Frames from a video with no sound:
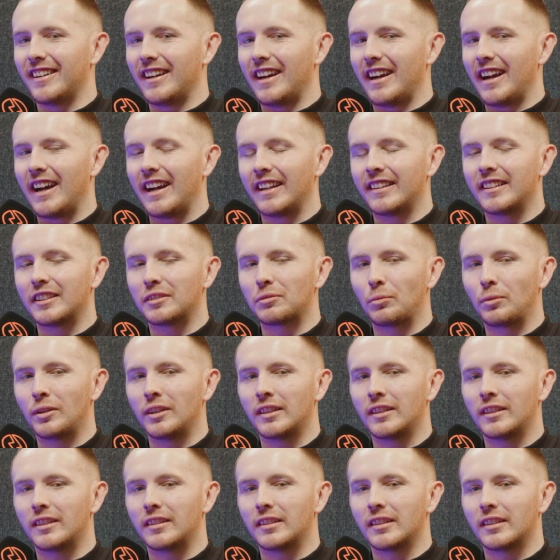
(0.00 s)
had this
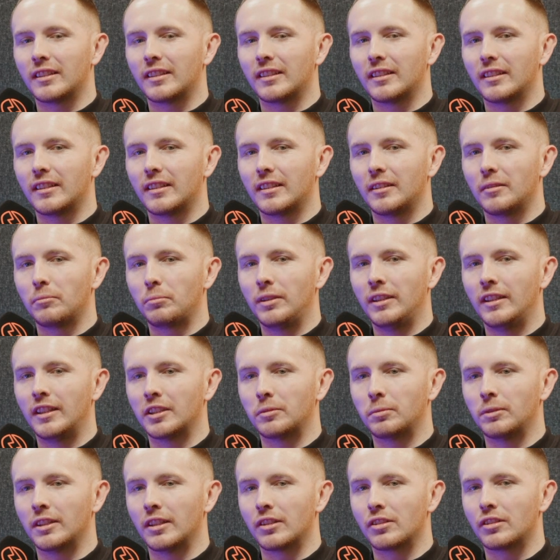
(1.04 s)
weird
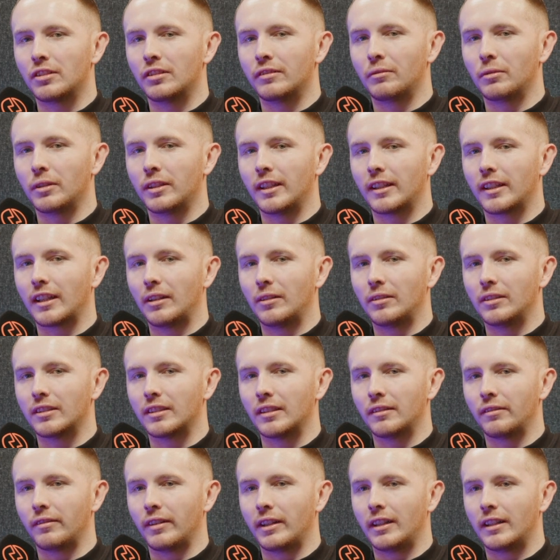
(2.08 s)
predisposition of what the accountancy
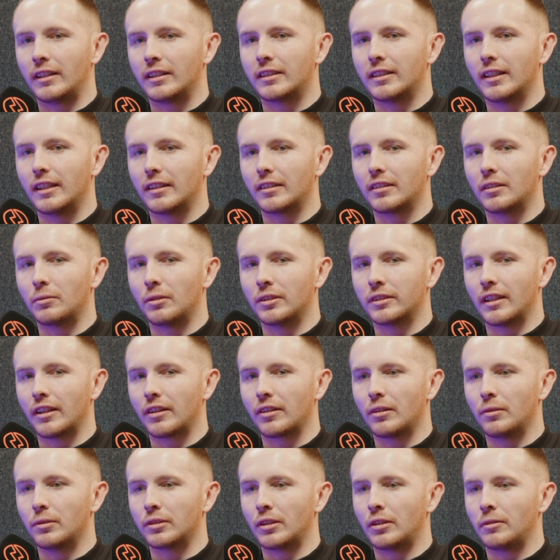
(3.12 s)
and finance sector was. I
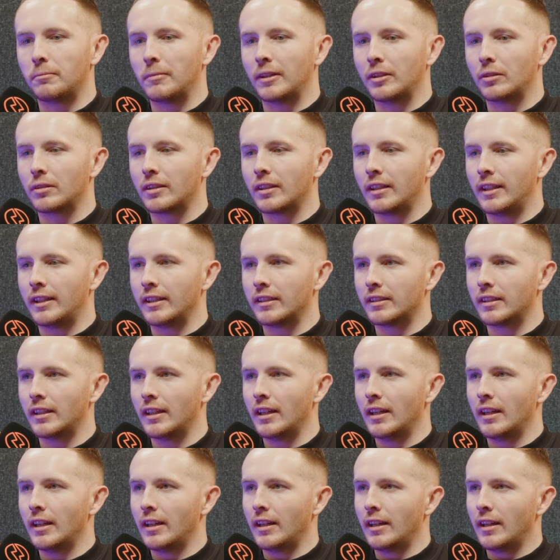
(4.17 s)
thought it was all middle class,
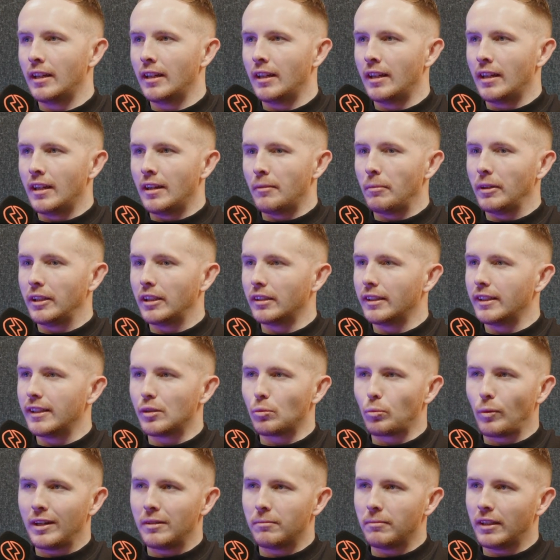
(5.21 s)
middle-aged
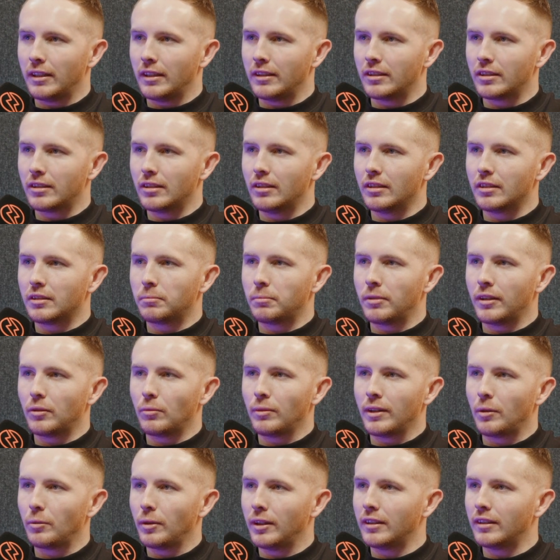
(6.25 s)
white men in suits. But when
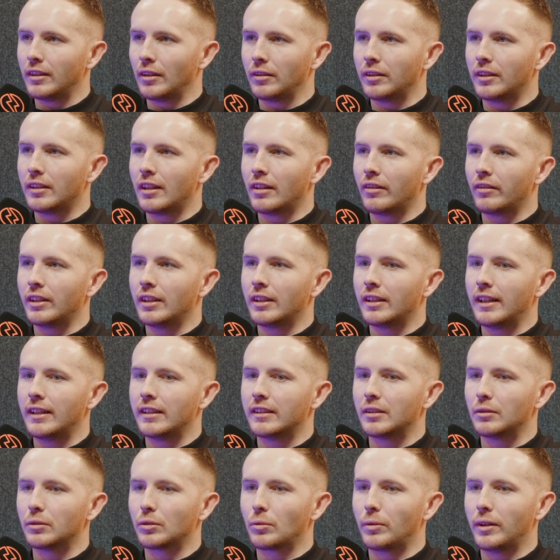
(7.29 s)
I went down there, I realised
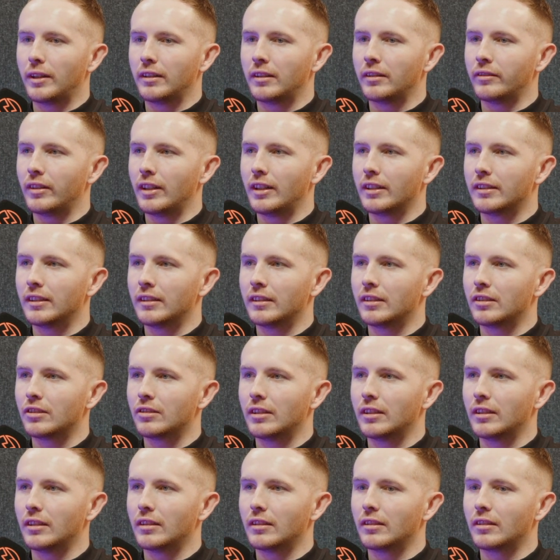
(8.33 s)
it was quite a diverse
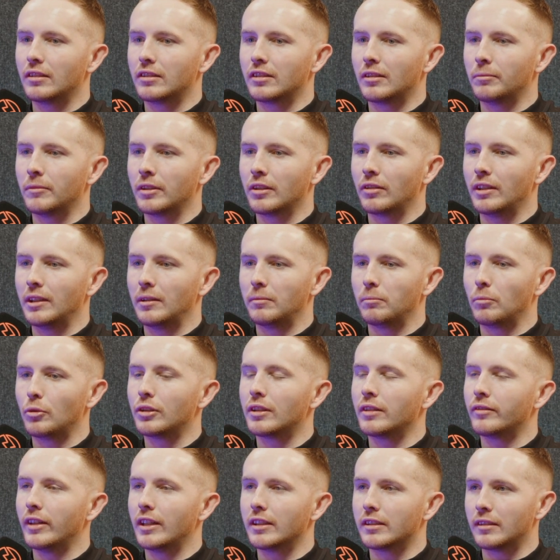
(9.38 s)
industry to some degree, more
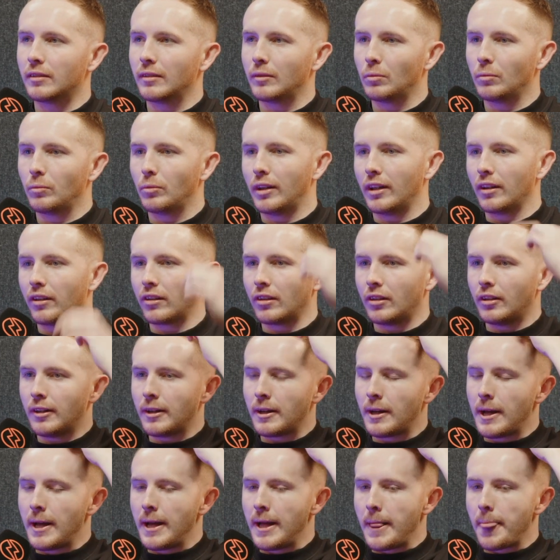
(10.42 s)
diverse than what I thought.
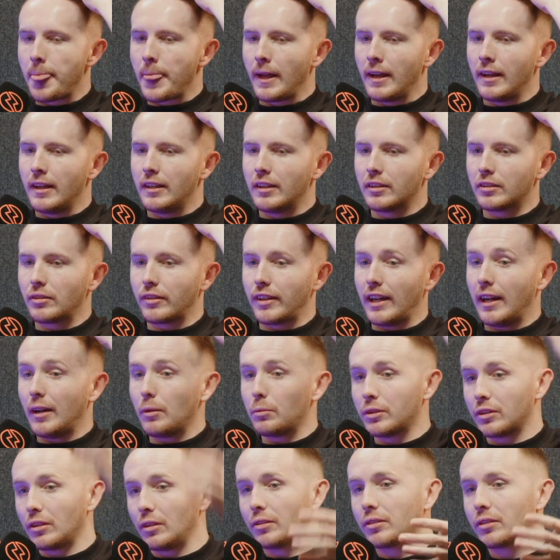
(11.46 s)
So that
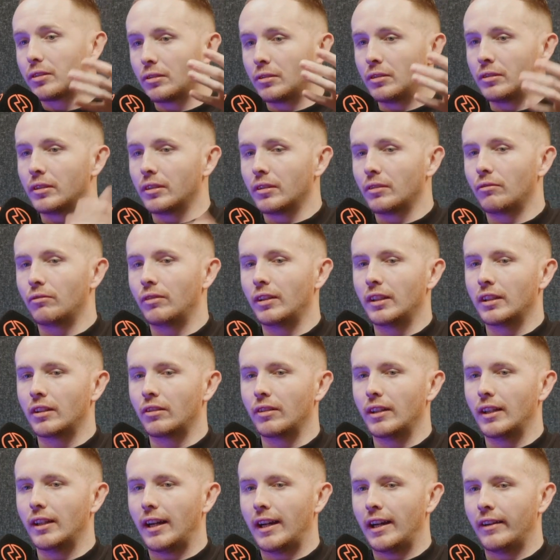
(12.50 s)
was also really
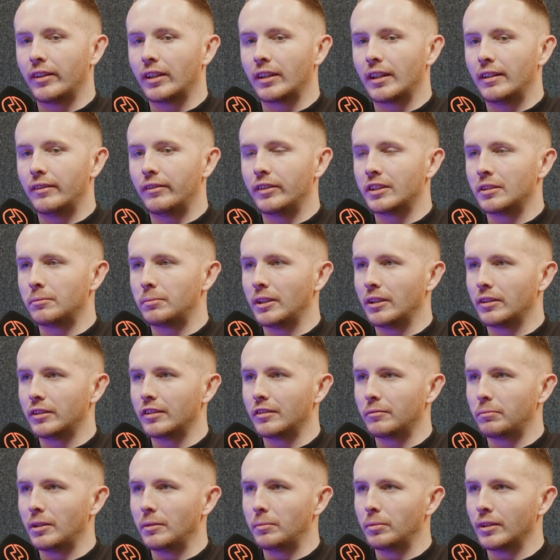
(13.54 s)
great, having that visibility
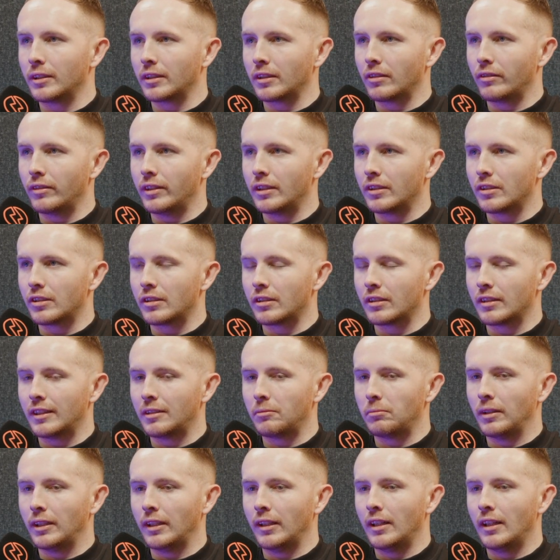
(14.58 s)
of people in careers just like
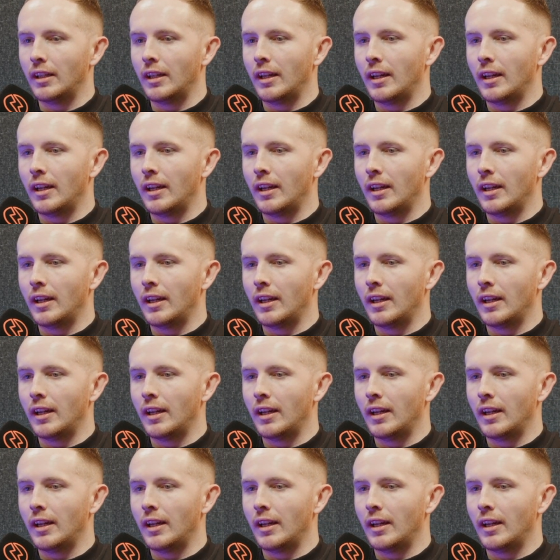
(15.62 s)
me.